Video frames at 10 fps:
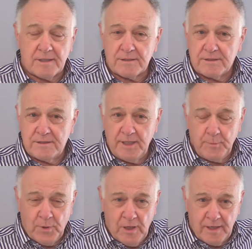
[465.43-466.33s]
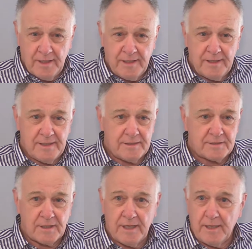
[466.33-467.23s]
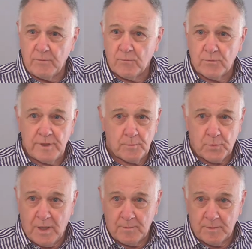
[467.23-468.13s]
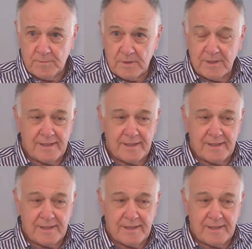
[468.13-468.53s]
City parking is a real problem.